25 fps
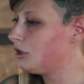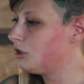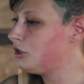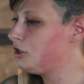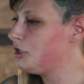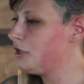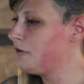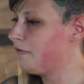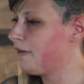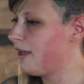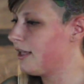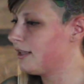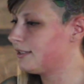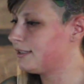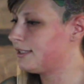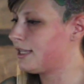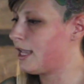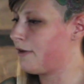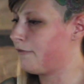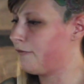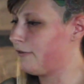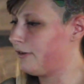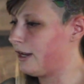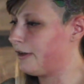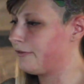she felt
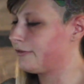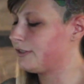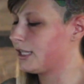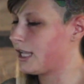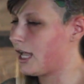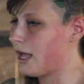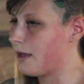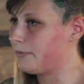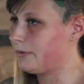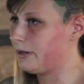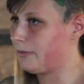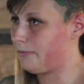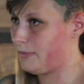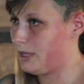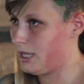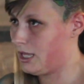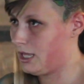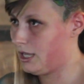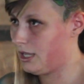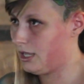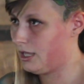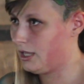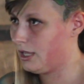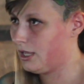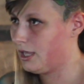safe enough to come to
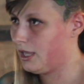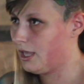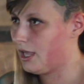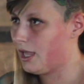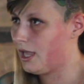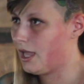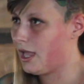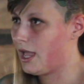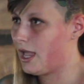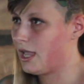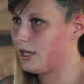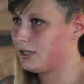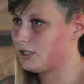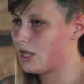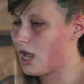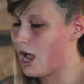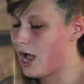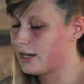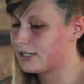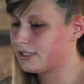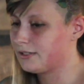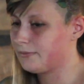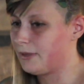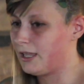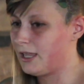me and
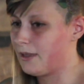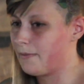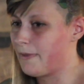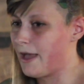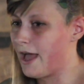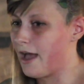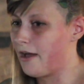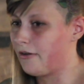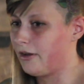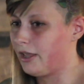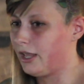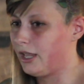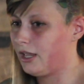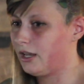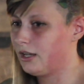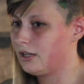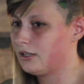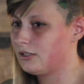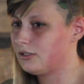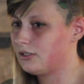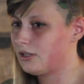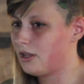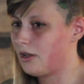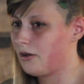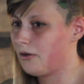talk to me about
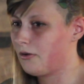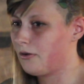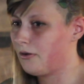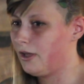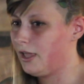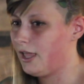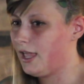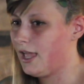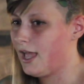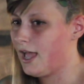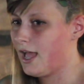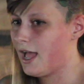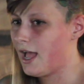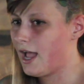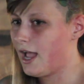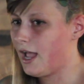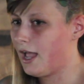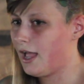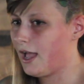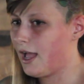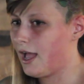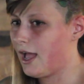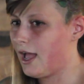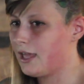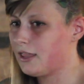it. So
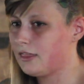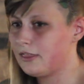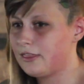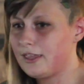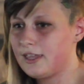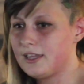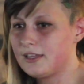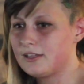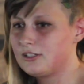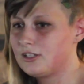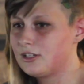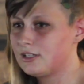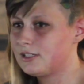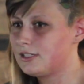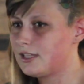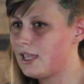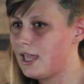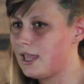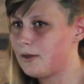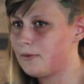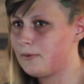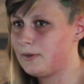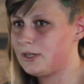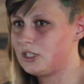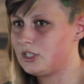I think
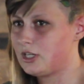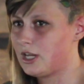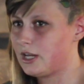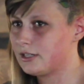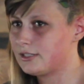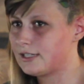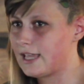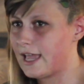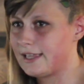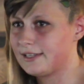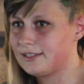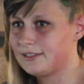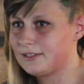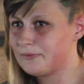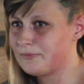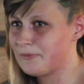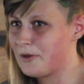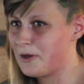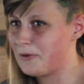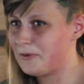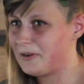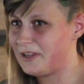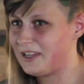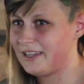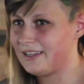just like we share
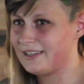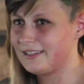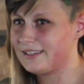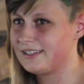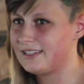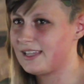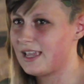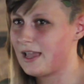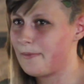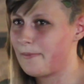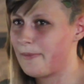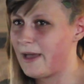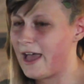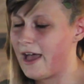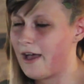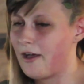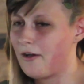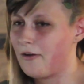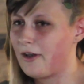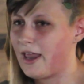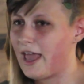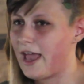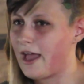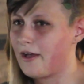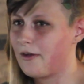testimonies
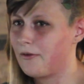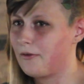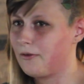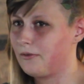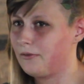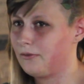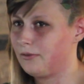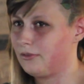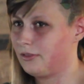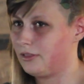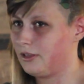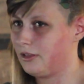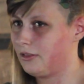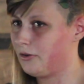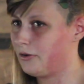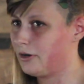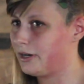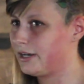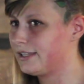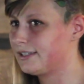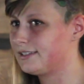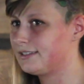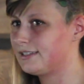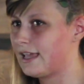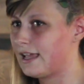about how the
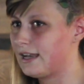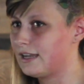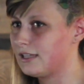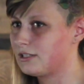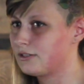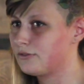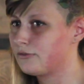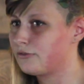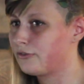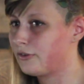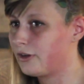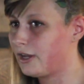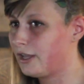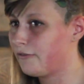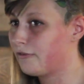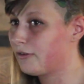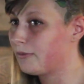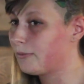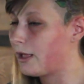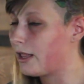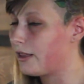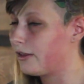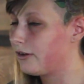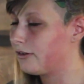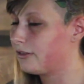Lord has set us free
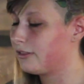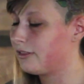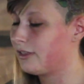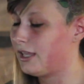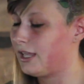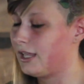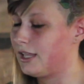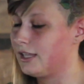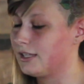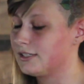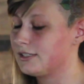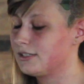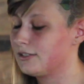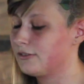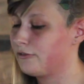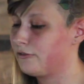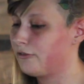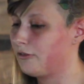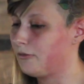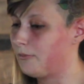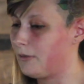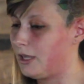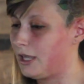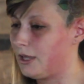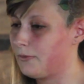from other things,
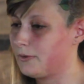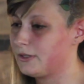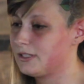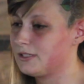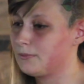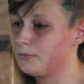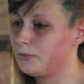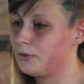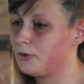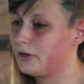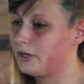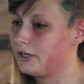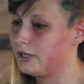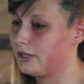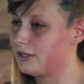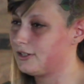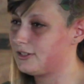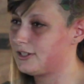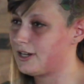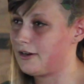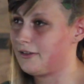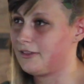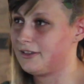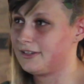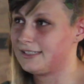for me it was important
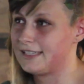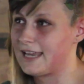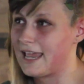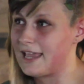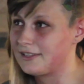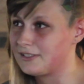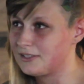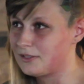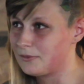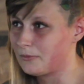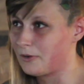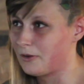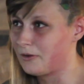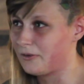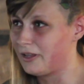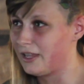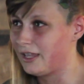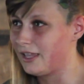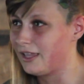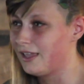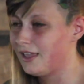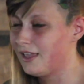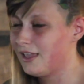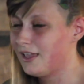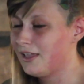to share this
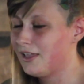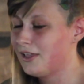testimony